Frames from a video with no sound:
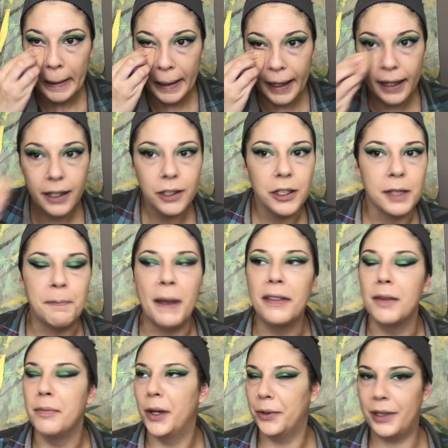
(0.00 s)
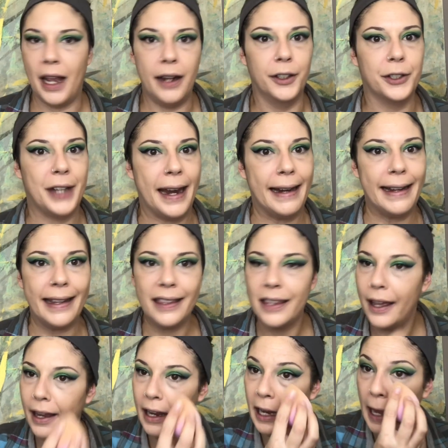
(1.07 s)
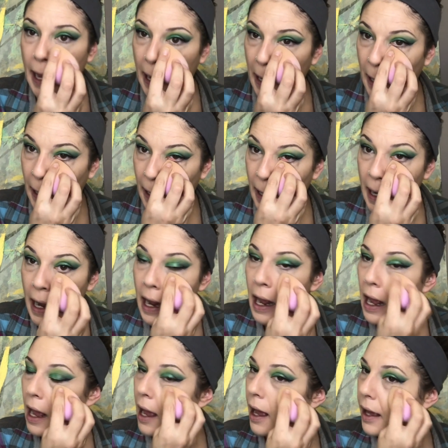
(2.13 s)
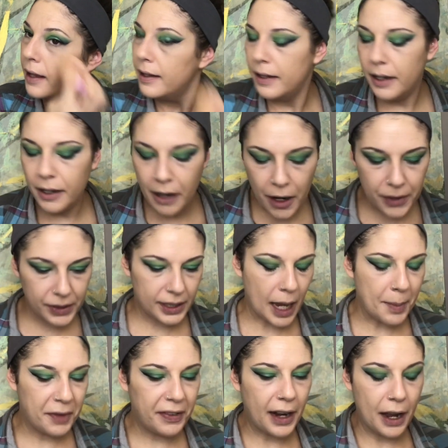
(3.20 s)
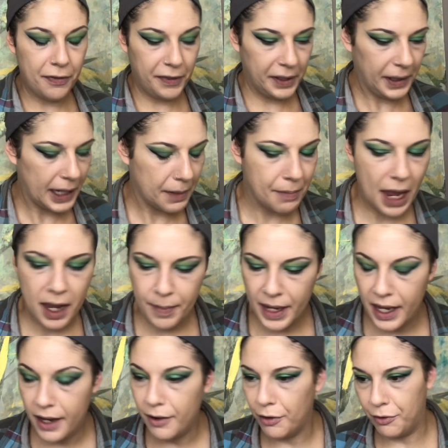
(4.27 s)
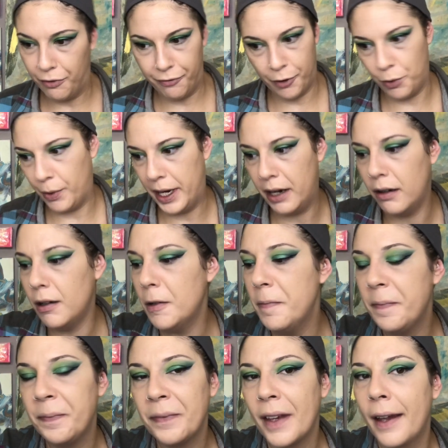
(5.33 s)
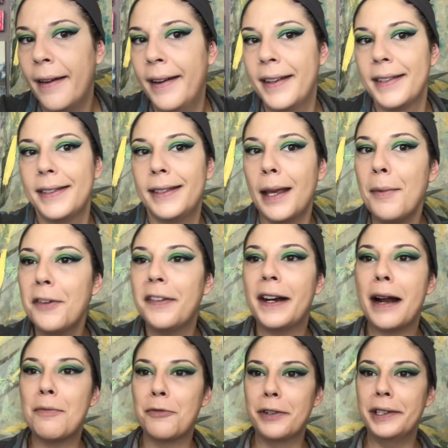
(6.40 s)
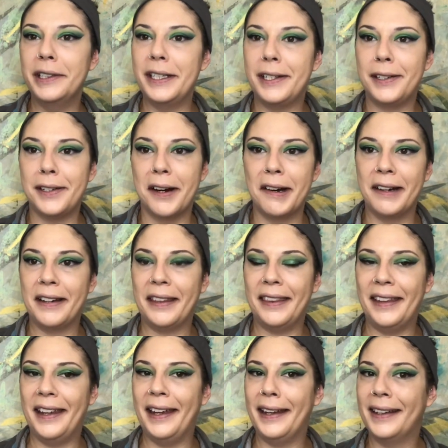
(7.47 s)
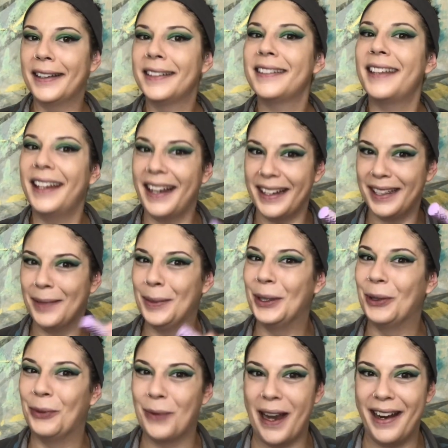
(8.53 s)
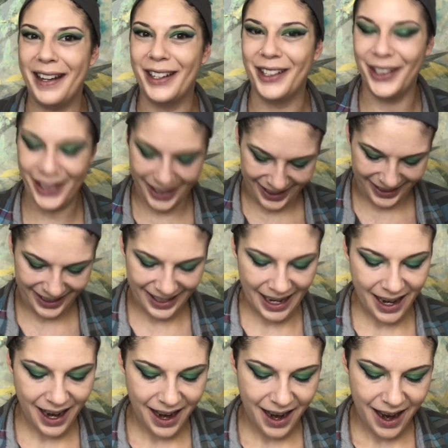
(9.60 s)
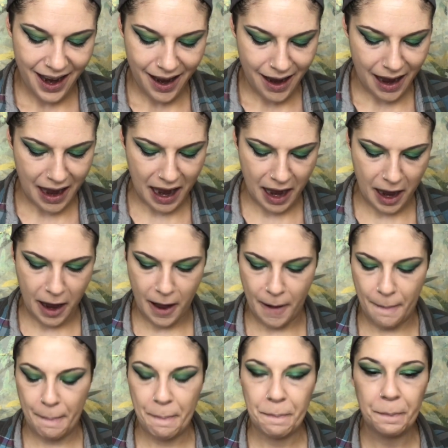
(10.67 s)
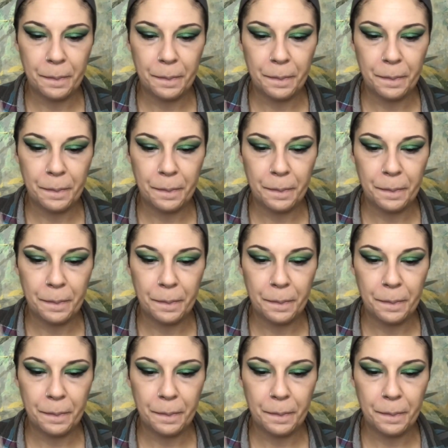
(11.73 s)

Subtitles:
It has just been the most entertaining thing. And, you know, some of it I feel like maybe for real. Some of it I'm really starting to think they got some good writers. I'm